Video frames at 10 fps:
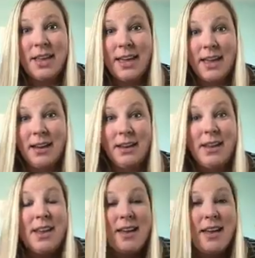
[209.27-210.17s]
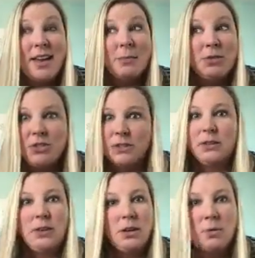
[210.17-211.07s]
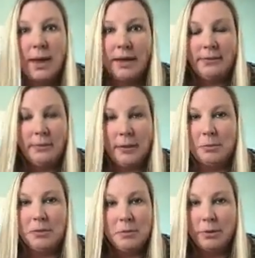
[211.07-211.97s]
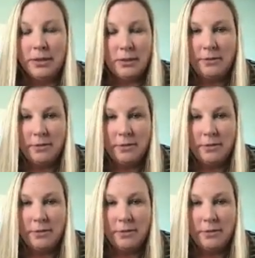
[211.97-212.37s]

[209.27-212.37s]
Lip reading: And it was just a good way for people to bring their